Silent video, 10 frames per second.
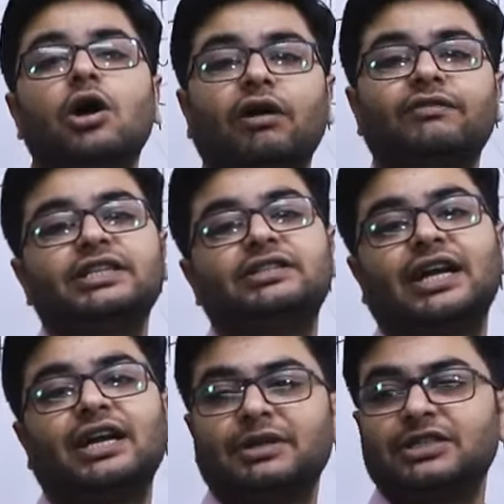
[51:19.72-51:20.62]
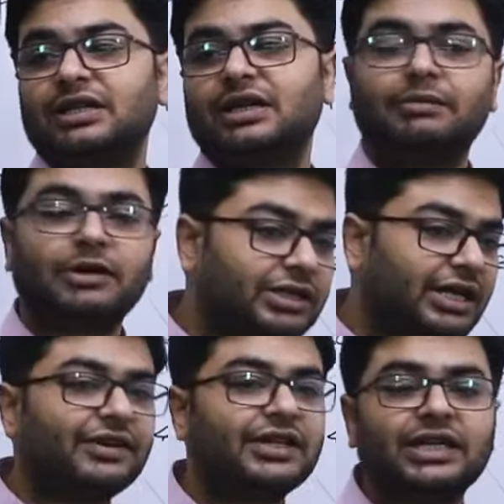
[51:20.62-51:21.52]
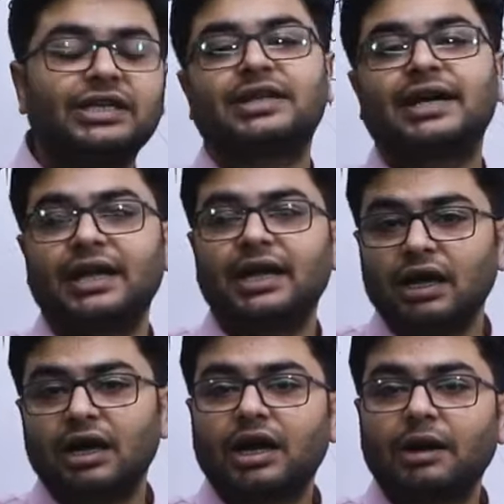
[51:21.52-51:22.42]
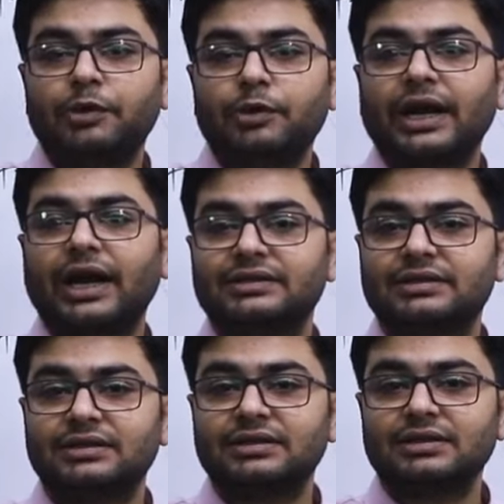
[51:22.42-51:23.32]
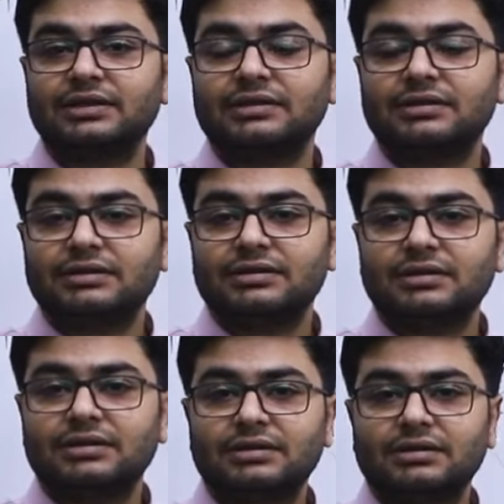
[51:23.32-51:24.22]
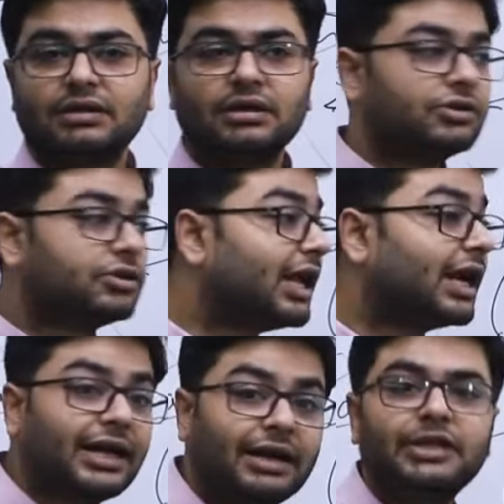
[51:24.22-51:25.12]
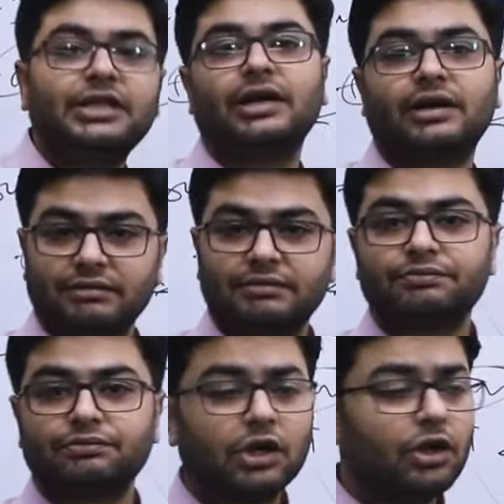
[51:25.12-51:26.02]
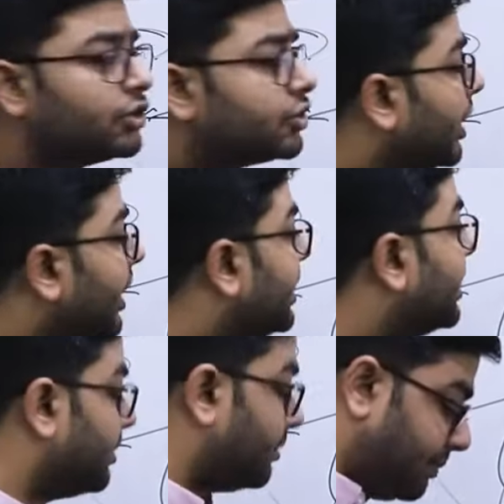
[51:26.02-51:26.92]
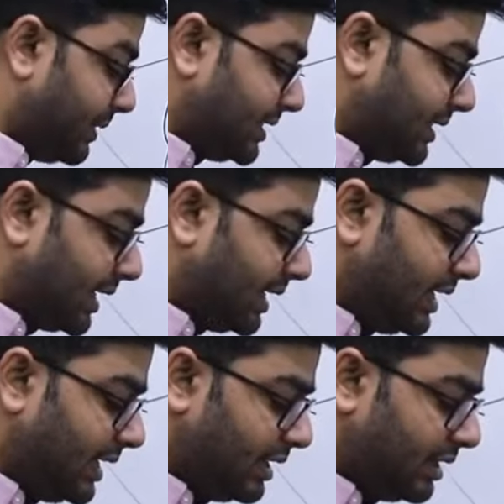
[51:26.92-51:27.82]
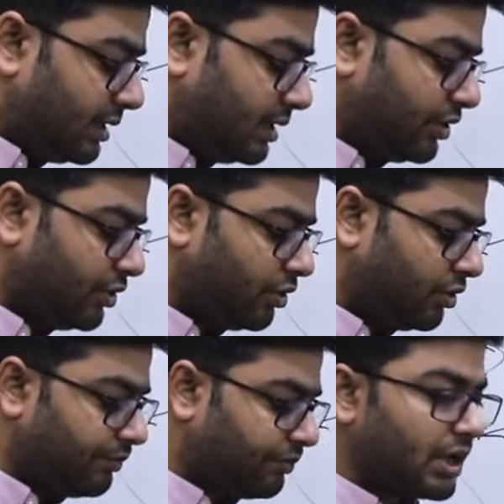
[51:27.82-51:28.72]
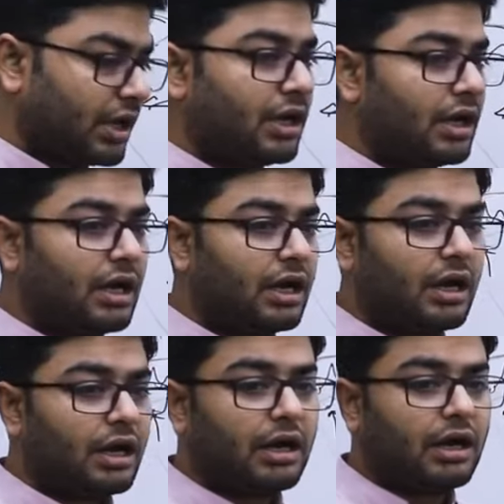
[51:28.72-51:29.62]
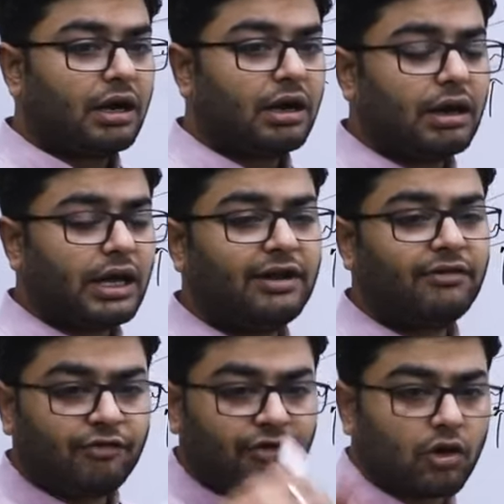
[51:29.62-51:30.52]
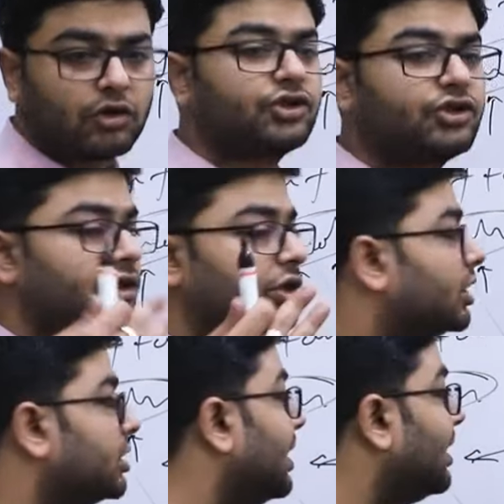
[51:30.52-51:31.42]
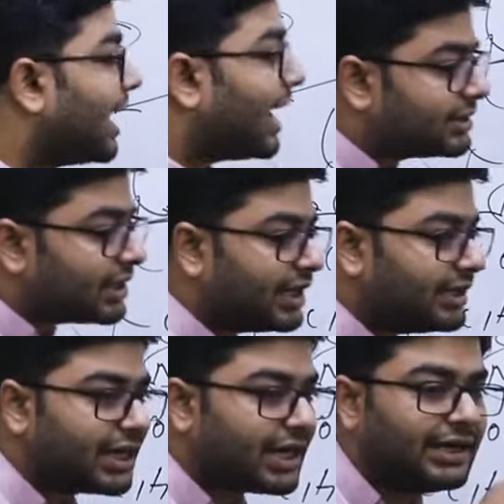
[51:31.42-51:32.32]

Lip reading: of the state machinery because everything is getting computerized. So that can be there. So it basically, you know, invokes the larger and the